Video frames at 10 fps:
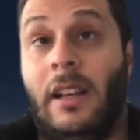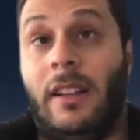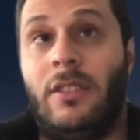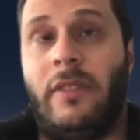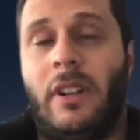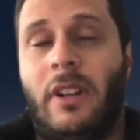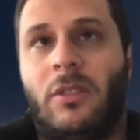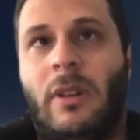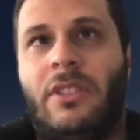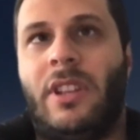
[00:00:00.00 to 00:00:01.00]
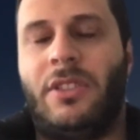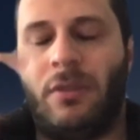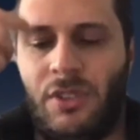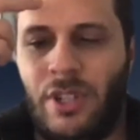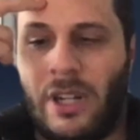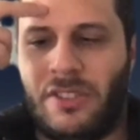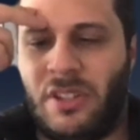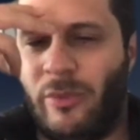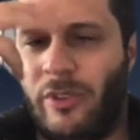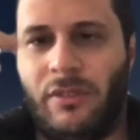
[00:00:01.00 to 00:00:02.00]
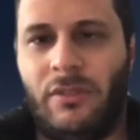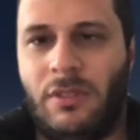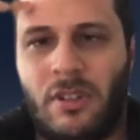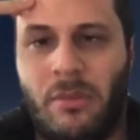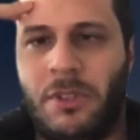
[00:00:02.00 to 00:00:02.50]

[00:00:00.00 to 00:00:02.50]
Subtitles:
It's a very good question. I saw a chart somewhere on crypto